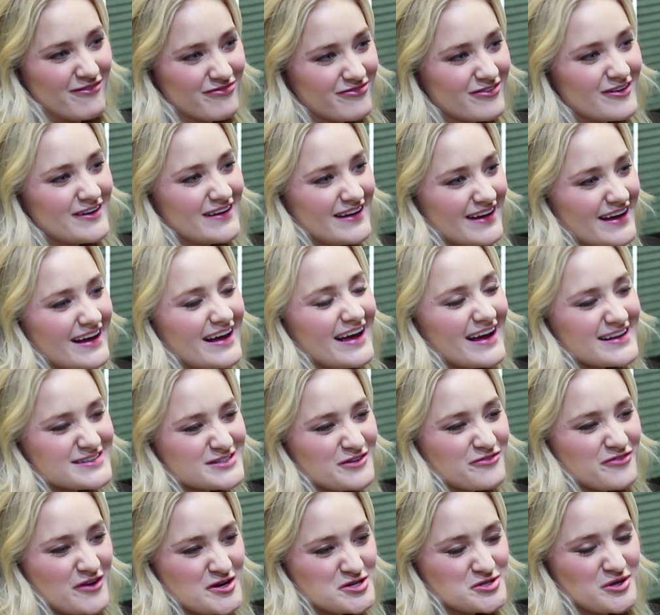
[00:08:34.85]
Okay, cool, yeah. It's
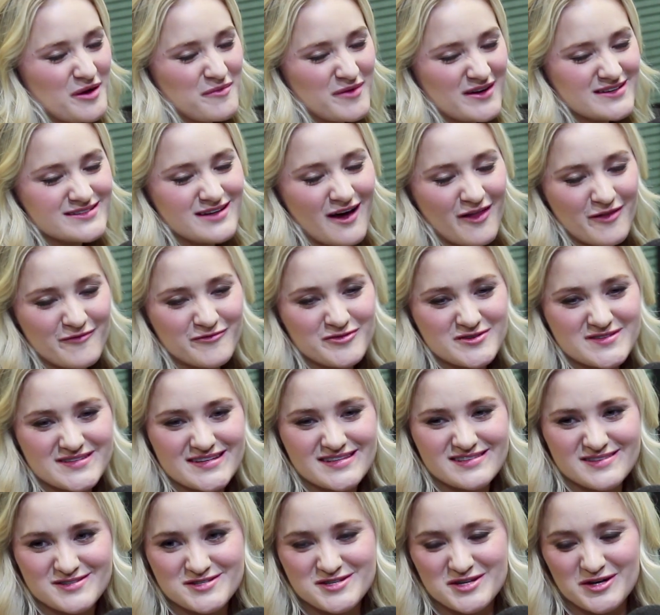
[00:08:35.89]
official. I'm going to tell them for season
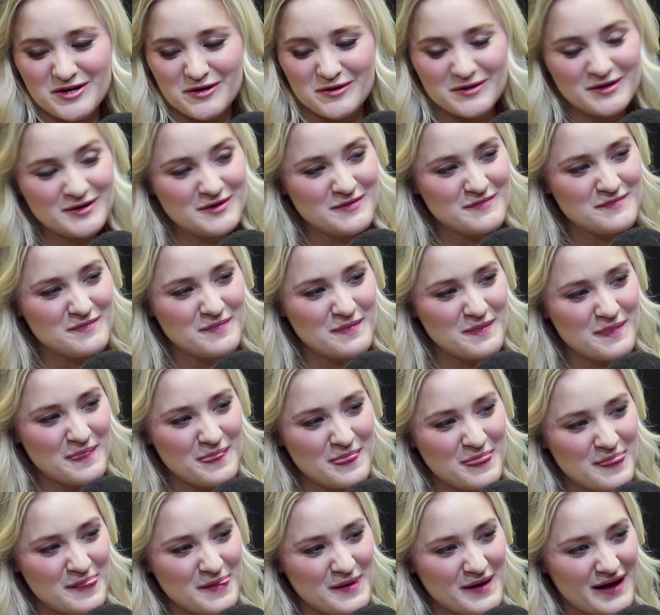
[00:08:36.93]
two. Can you give me a ride to the
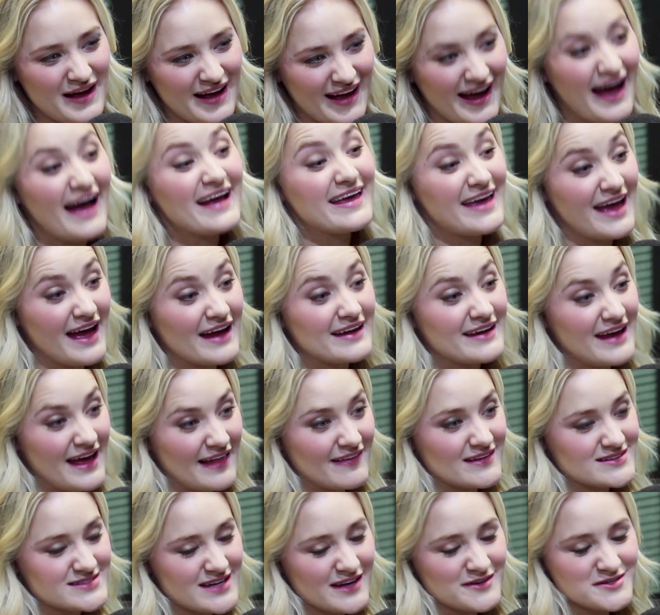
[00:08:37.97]
lot? I can, yeah.
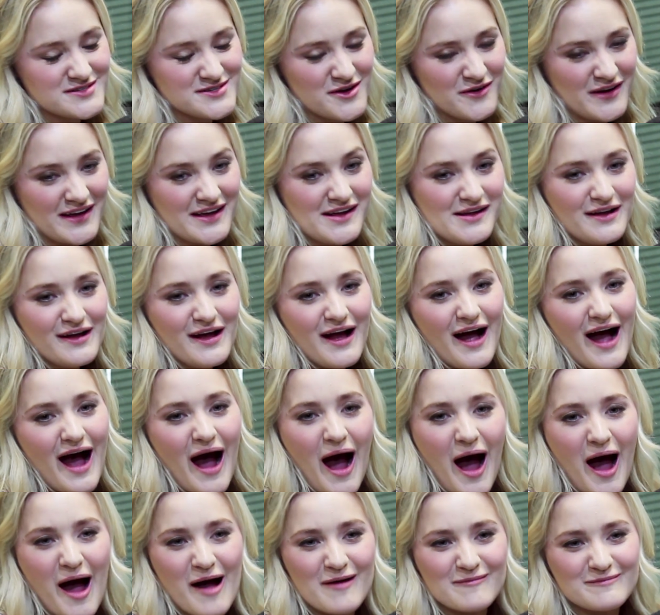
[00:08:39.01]
Let's head to Sony. All right, very
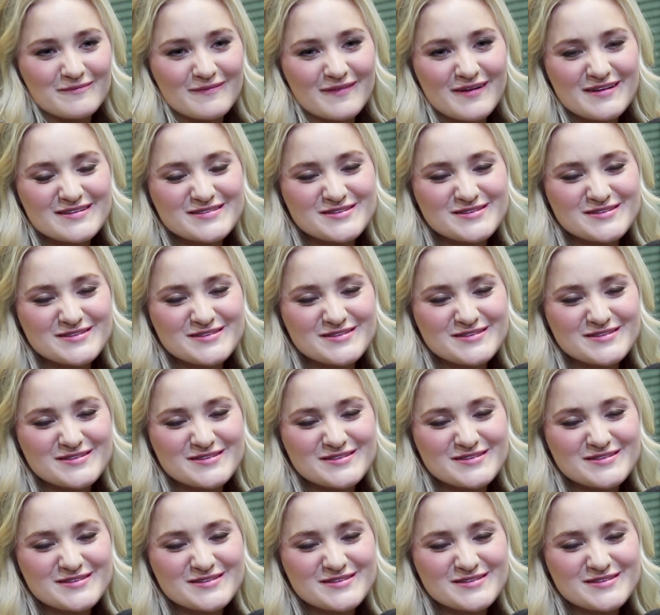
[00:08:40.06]
good.